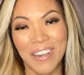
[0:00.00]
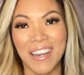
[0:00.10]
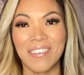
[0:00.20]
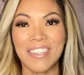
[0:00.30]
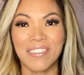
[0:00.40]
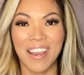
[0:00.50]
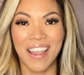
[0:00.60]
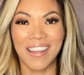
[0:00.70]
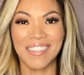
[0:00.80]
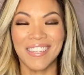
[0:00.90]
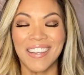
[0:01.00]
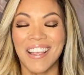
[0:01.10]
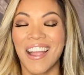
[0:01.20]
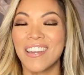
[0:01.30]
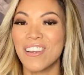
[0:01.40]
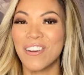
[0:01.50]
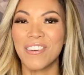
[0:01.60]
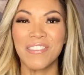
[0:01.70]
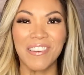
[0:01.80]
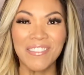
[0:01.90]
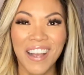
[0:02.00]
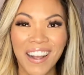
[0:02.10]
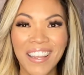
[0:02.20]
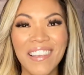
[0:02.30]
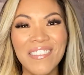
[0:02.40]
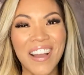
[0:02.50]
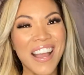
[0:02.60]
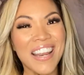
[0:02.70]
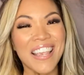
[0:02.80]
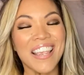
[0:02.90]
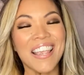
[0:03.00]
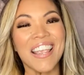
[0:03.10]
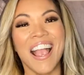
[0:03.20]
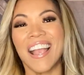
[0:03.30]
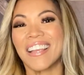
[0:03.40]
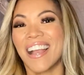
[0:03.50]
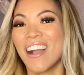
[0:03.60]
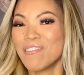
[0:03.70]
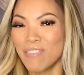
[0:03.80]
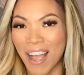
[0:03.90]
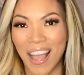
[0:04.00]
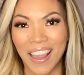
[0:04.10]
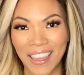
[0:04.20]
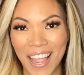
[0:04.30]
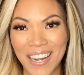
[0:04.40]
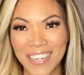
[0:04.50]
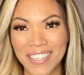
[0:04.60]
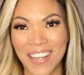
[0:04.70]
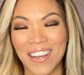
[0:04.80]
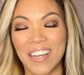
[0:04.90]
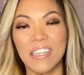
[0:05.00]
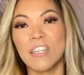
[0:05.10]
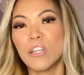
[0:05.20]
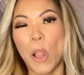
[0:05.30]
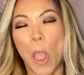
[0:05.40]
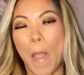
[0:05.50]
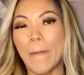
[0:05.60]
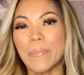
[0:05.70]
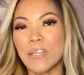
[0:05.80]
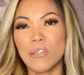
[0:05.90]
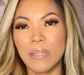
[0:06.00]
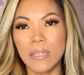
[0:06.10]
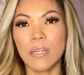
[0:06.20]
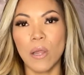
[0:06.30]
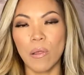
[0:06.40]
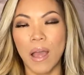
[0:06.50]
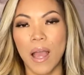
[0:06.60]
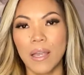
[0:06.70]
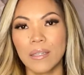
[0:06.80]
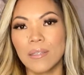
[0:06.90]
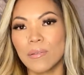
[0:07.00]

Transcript: My name is Rayann Chi. I know if I'm talking funny, I got my aligners on. Did you need to know that?